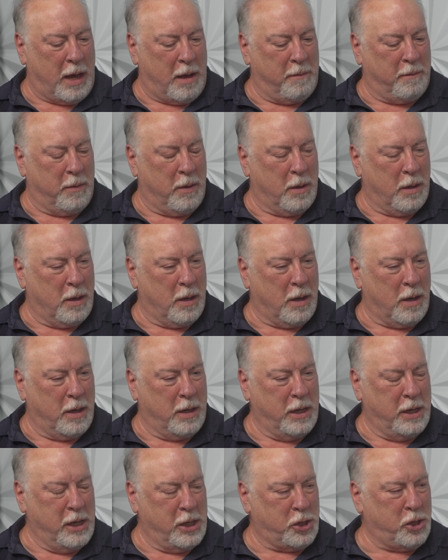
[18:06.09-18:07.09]
have
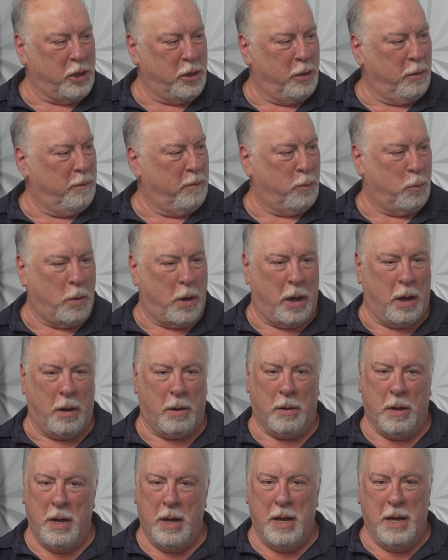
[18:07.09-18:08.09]
an initiative
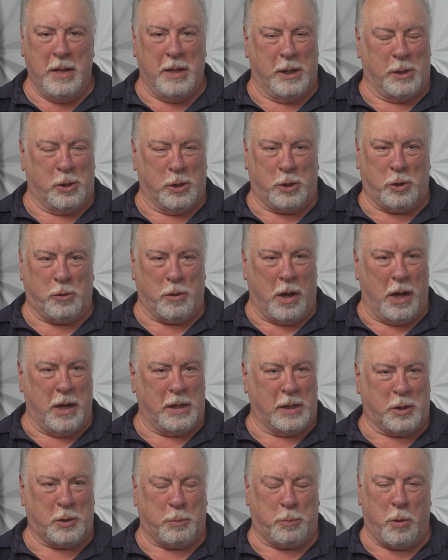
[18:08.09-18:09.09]
where they're just trying
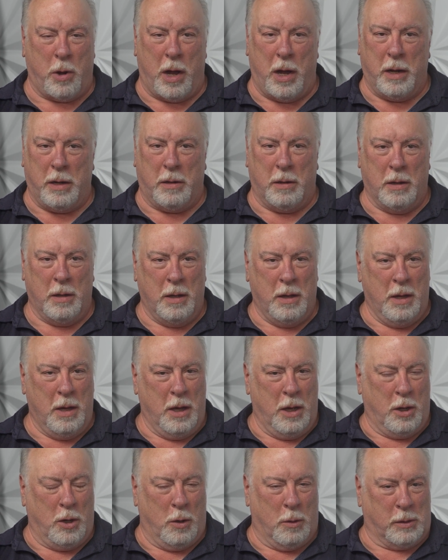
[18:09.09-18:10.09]
to spread,
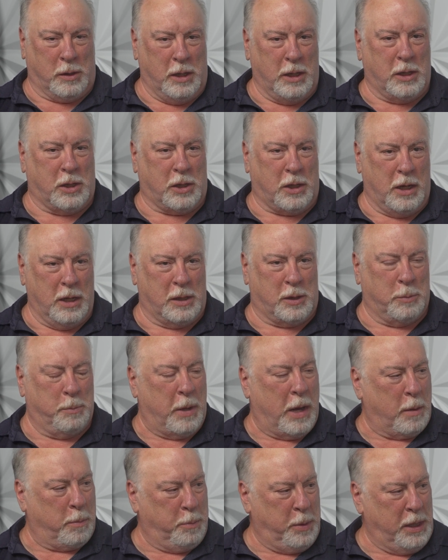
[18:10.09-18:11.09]
teach kids
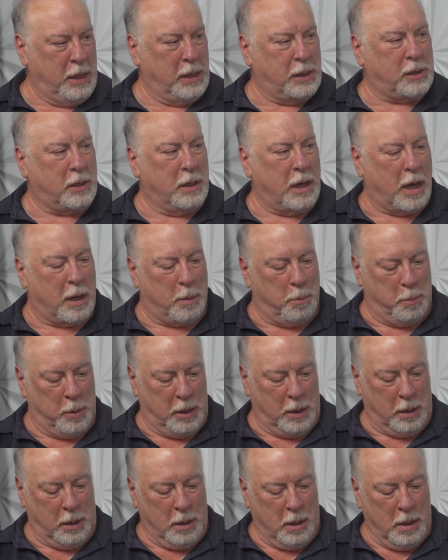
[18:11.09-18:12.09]
about peace and how to
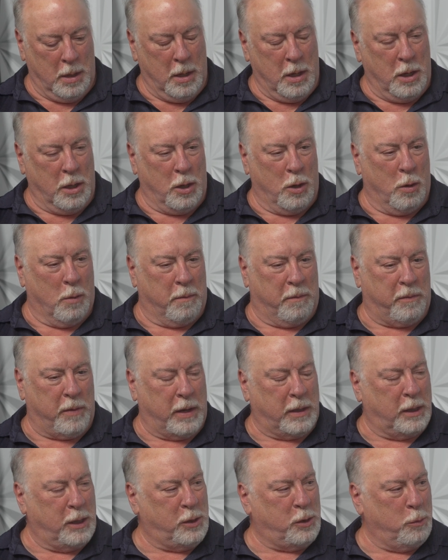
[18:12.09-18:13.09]
be,
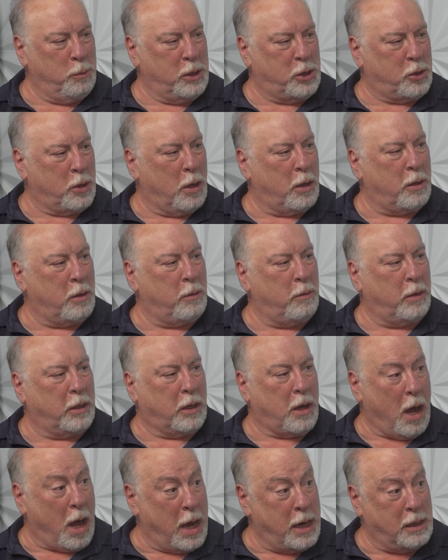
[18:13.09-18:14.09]
friendly to each other
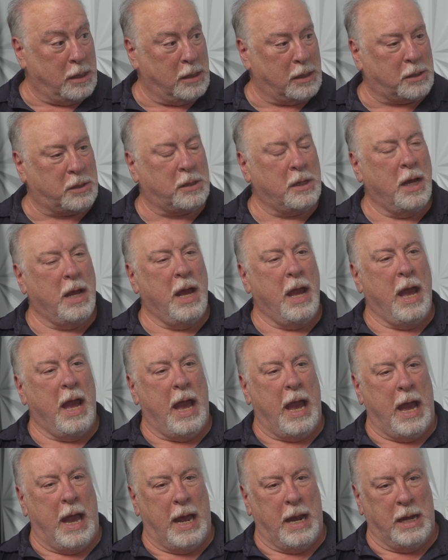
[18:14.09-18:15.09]
and kindness.
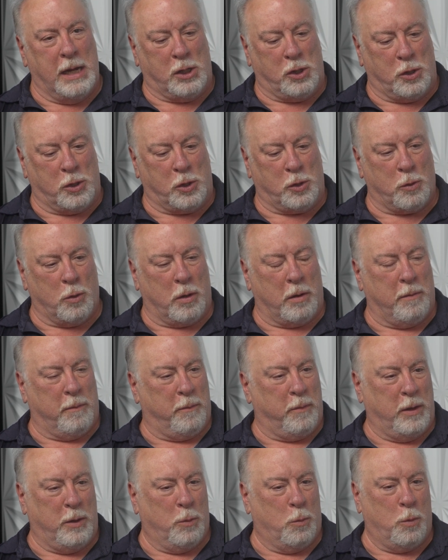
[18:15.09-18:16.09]
And it's just sort
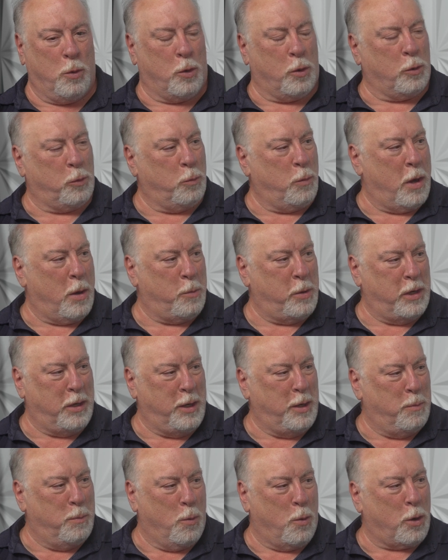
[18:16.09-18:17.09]
of in a world where we
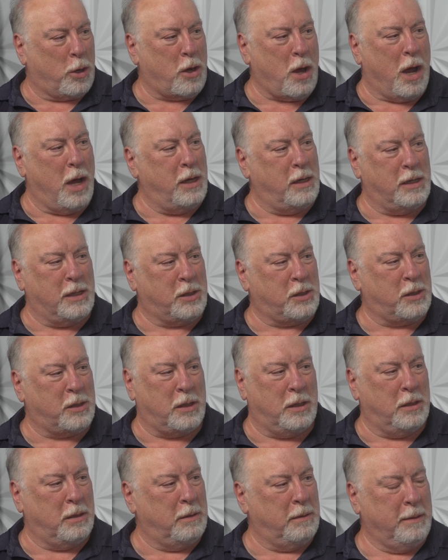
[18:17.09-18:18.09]
need more kindness.
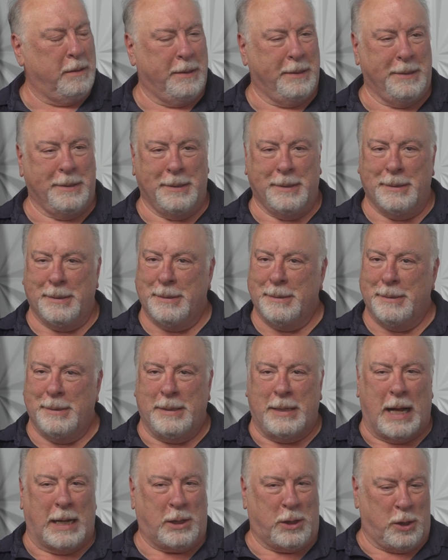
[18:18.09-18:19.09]
And
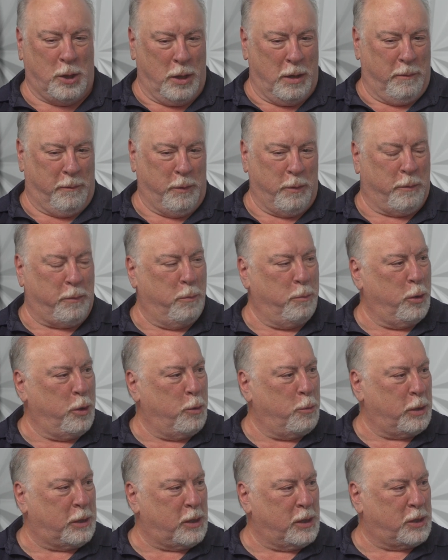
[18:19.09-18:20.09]
that's, if you're
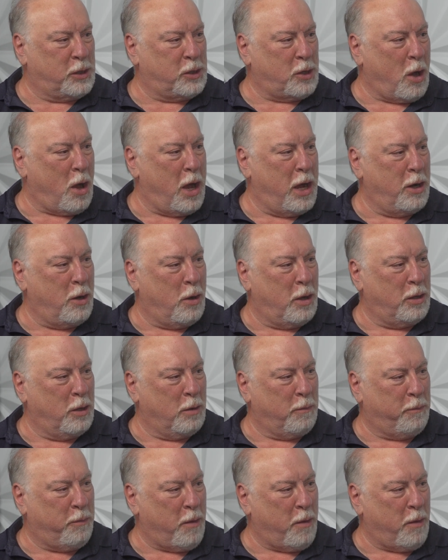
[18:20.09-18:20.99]
familiar with the sign on the